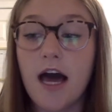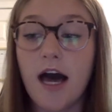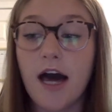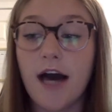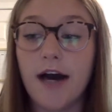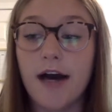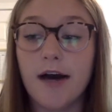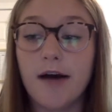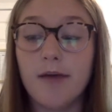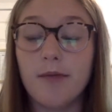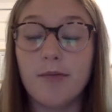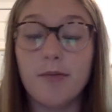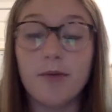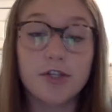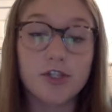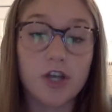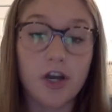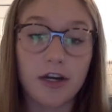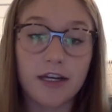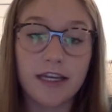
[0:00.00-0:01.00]
um,
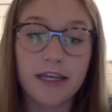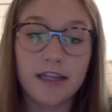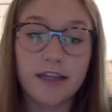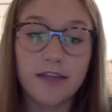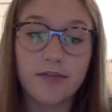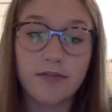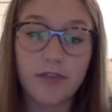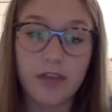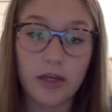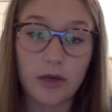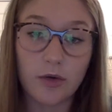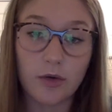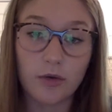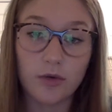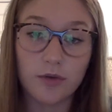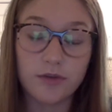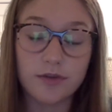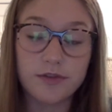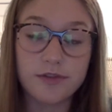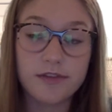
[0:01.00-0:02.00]
bush hogging the
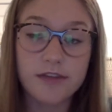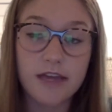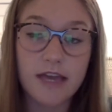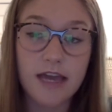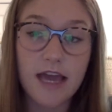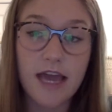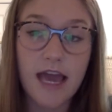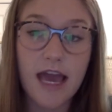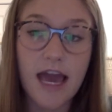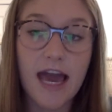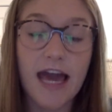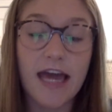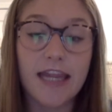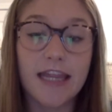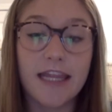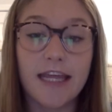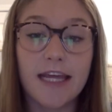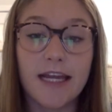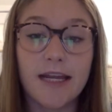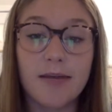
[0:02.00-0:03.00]
fields,
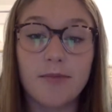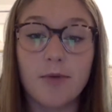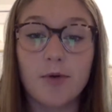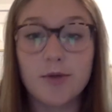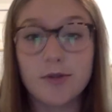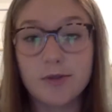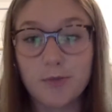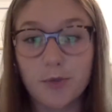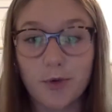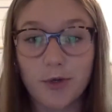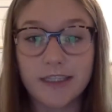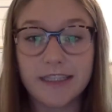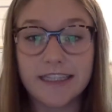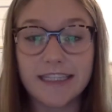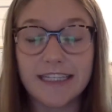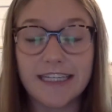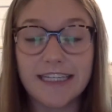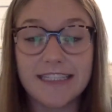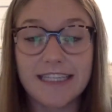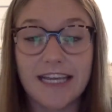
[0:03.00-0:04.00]
and then most
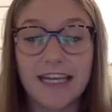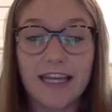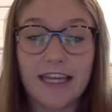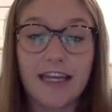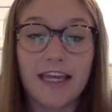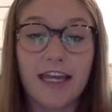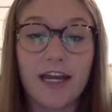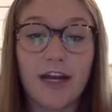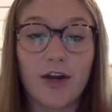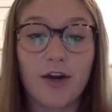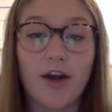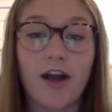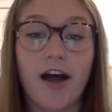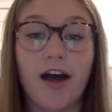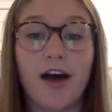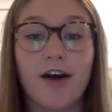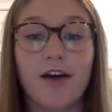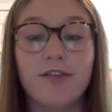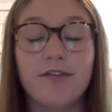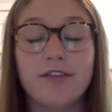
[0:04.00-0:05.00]
importantly, taking care
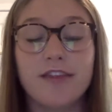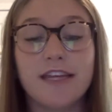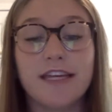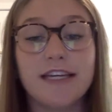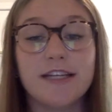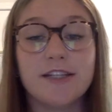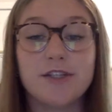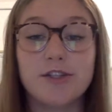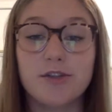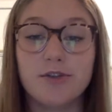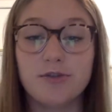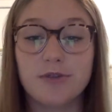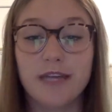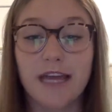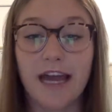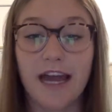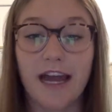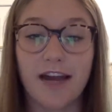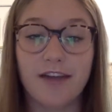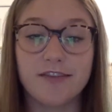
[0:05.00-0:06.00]
of the two
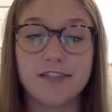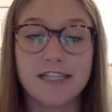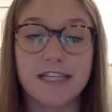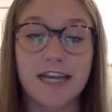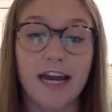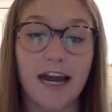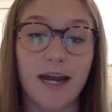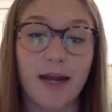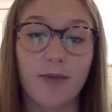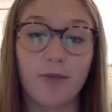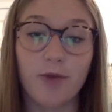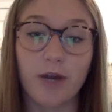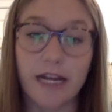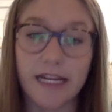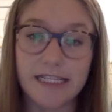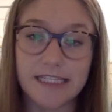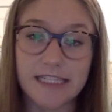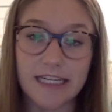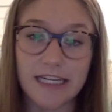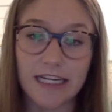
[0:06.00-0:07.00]
calves that I am
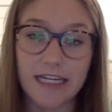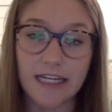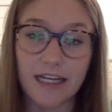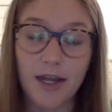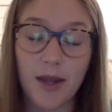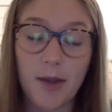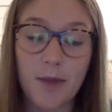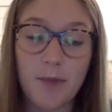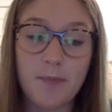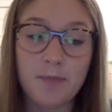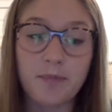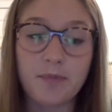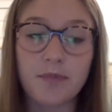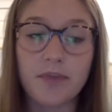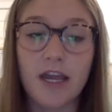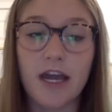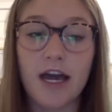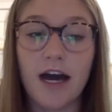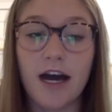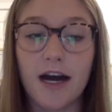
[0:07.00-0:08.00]
raising.
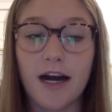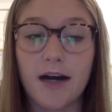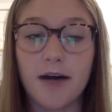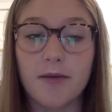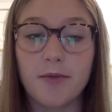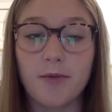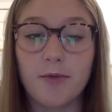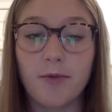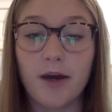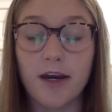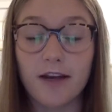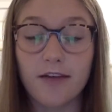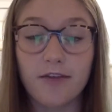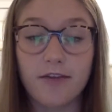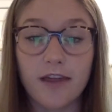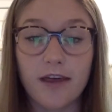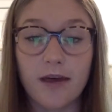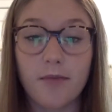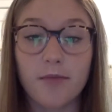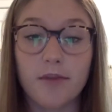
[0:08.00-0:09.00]
Um, one of
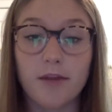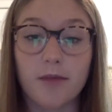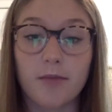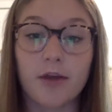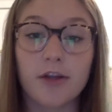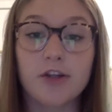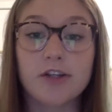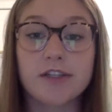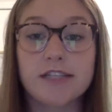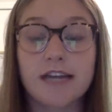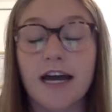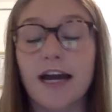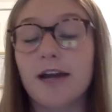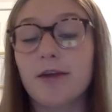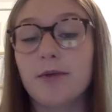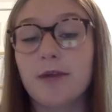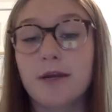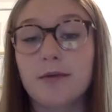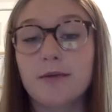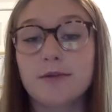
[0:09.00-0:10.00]
them, their mother
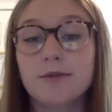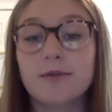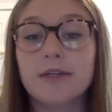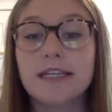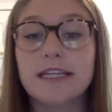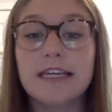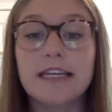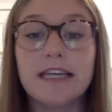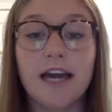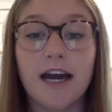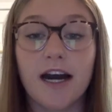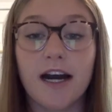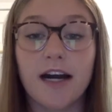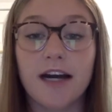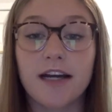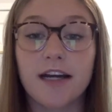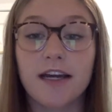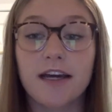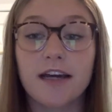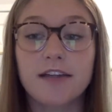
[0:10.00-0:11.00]
died when it was really
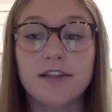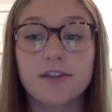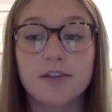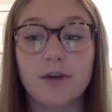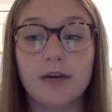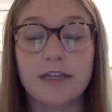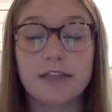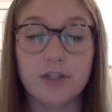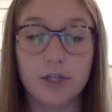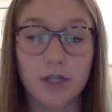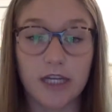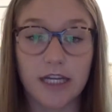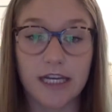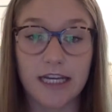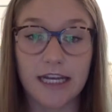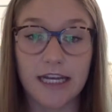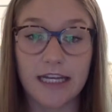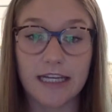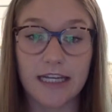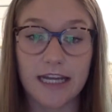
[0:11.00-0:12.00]
young, so I took it
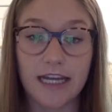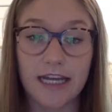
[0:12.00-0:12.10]
in